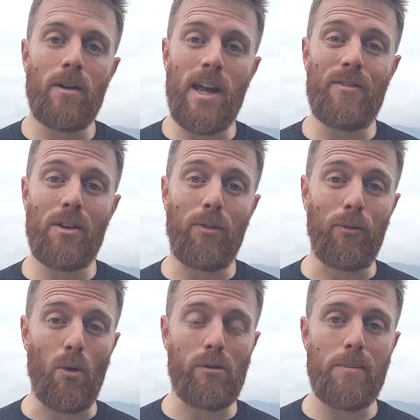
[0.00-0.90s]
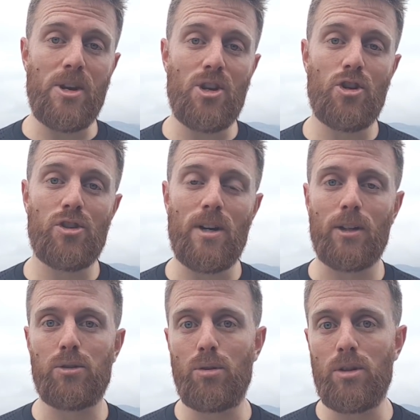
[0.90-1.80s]
even four repetitions
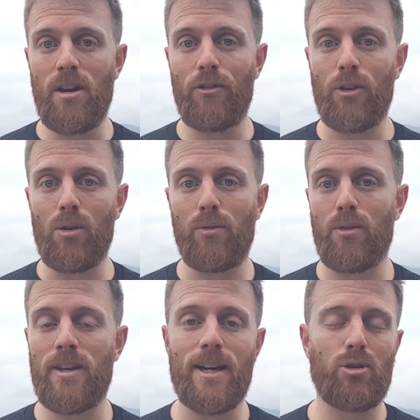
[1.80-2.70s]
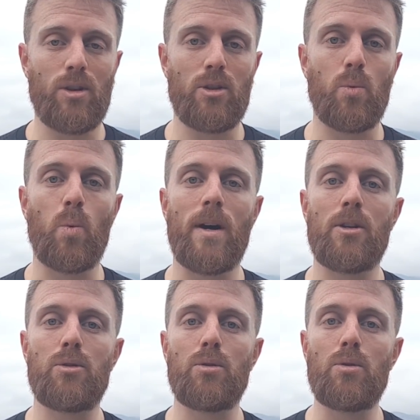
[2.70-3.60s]
are too difficult for the exercise you want
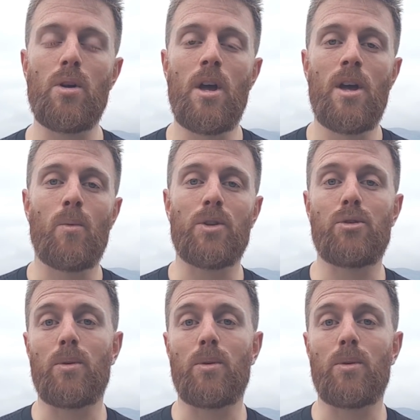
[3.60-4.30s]
to do what